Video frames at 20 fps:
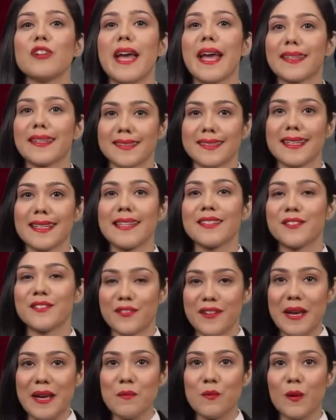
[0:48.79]
Excellence
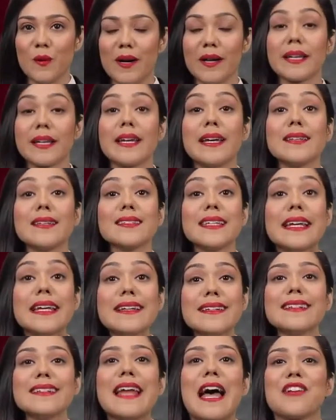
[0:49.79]
Framework is
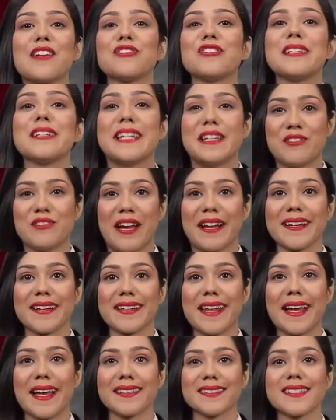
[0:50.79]
internationally
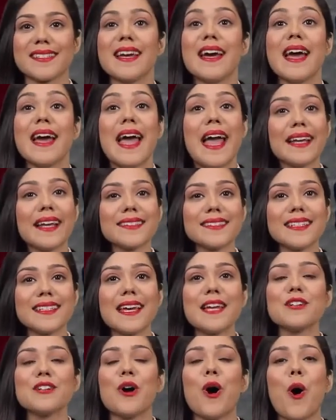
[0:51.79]
recognized,
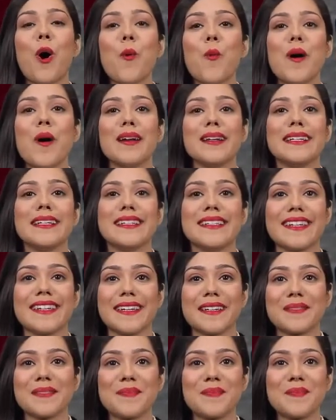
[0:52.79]
excellent or
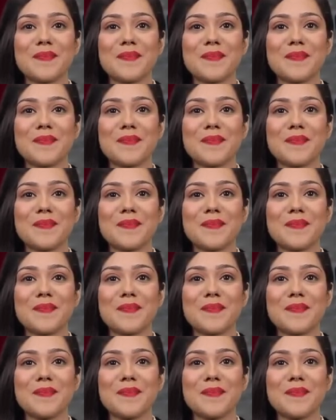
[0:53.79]
world-leading.